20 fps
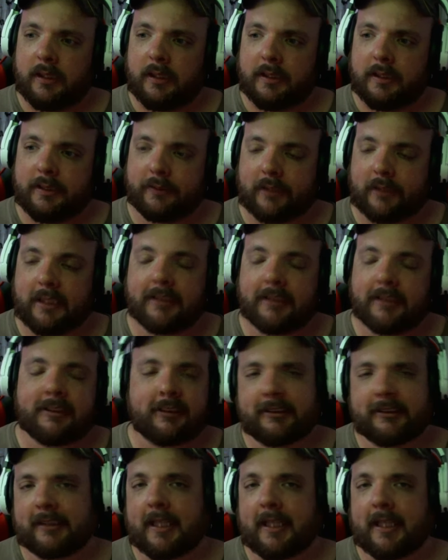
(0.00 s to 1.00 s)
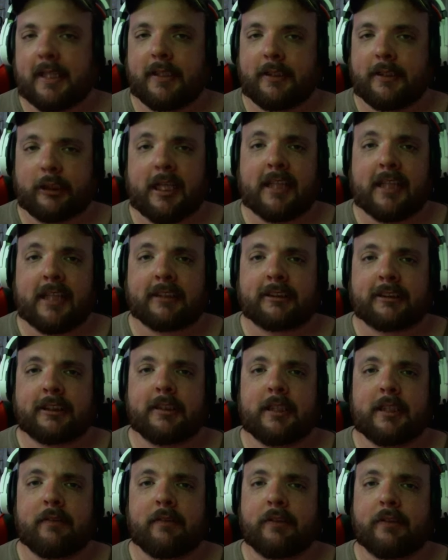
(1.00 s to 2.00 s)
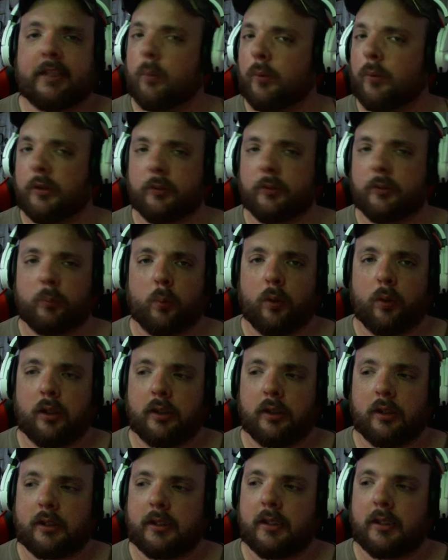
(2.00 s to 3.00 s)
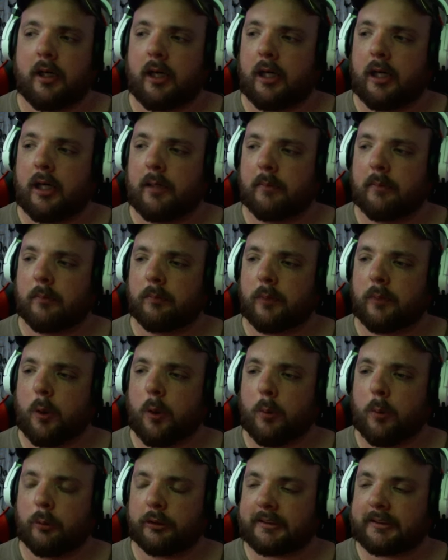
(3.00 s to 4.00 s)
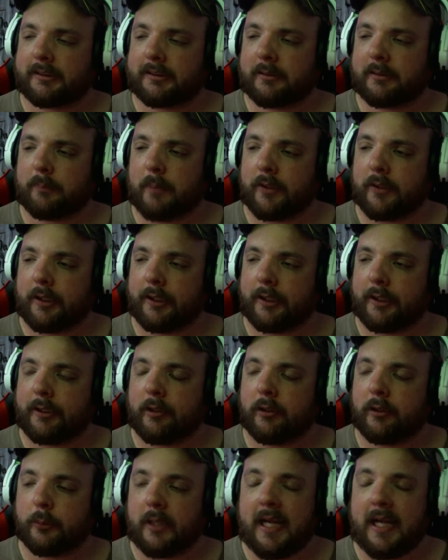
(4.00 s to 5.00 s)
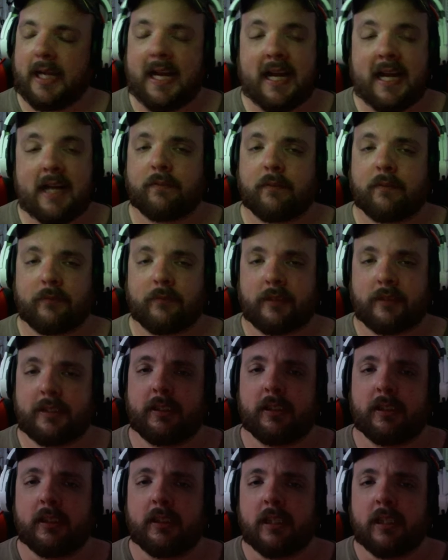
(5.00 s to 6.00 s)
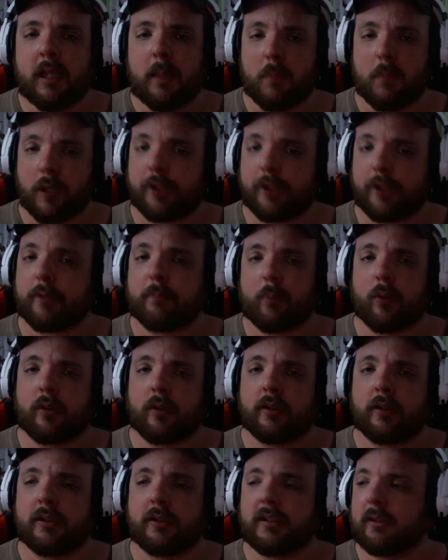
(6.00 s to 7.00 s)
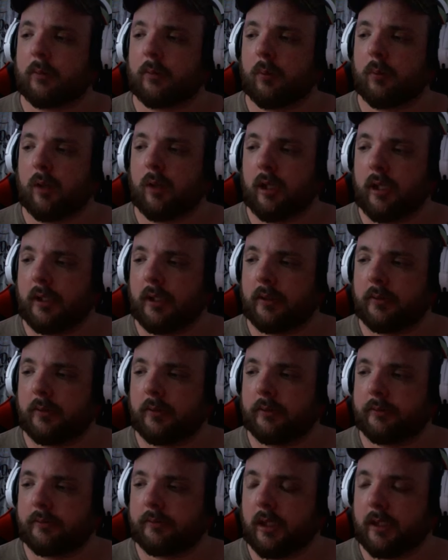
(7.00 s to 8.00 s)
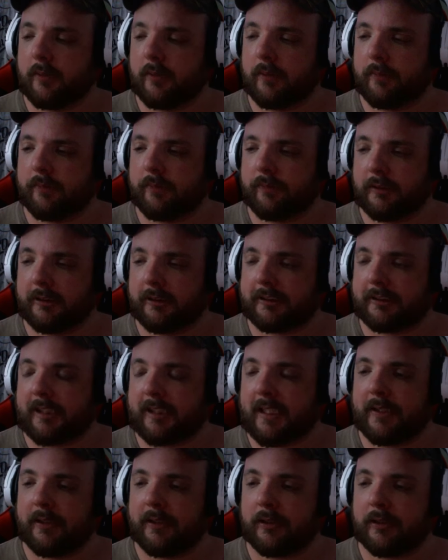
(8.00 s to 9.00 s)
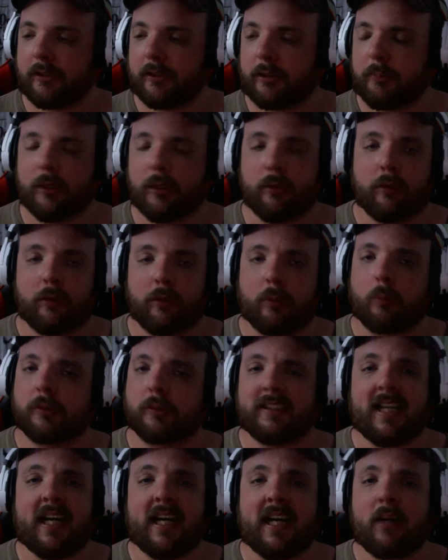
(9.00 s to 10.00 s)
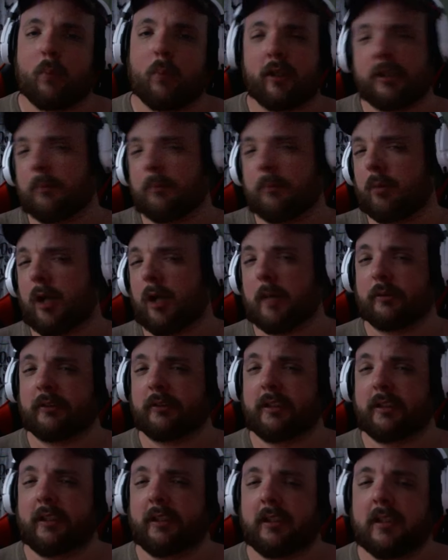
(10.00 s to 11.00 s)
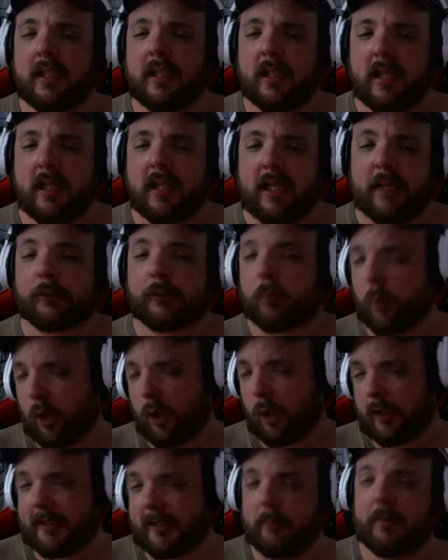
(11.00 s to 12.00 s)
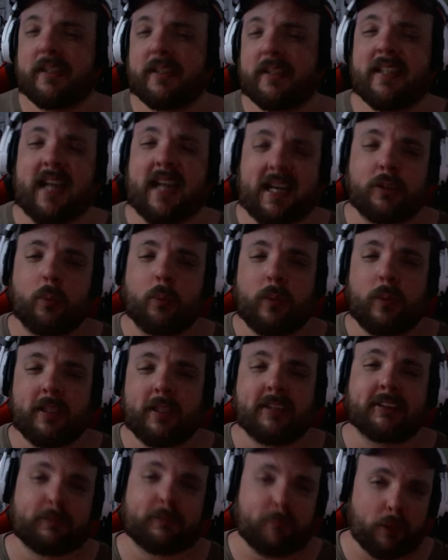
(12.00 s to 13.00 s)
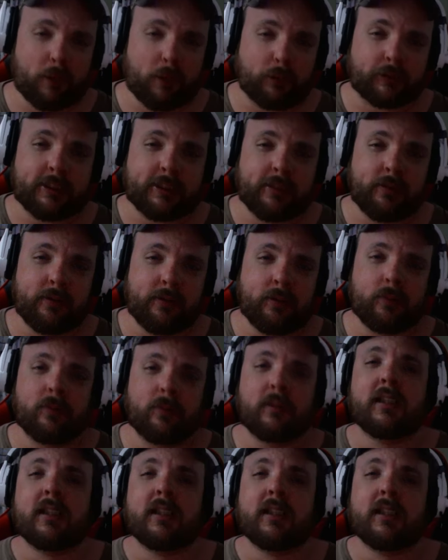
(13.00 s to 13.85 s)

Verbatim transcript: the lights inside the chassis and everything wouldn't work. Um, almost about the third to a half of the motherboard uh, of inside the computer was not working properly. It was working, but not the way it's supposed to,